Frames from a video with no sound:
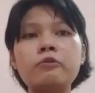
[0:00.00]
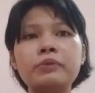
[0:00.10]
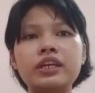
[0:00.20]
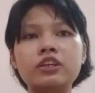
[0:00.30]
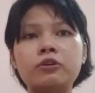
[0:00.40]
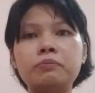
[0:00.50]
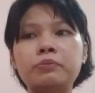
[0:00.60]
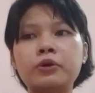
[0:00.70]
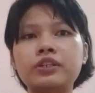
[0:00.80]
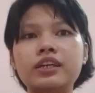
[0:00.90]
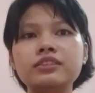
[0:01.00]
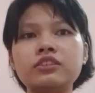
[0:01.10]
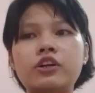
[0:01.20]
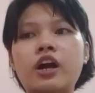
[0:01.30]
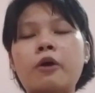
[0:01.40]
many components
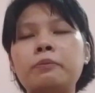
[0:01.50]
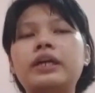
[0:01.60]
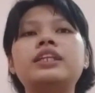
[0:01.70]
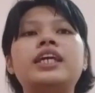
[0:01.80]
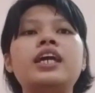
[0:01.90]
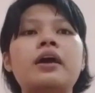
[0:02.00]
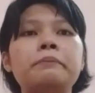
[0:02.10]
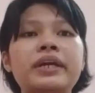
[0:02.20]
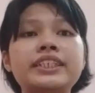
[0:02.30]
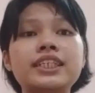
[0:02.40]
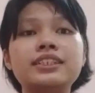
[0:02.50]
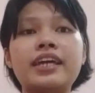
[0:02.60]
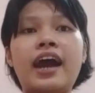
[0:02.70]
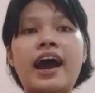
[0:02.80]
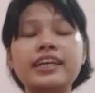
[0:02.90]
or how many pieces they
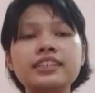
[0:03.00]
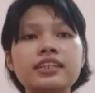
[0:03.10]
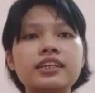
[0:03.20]
had.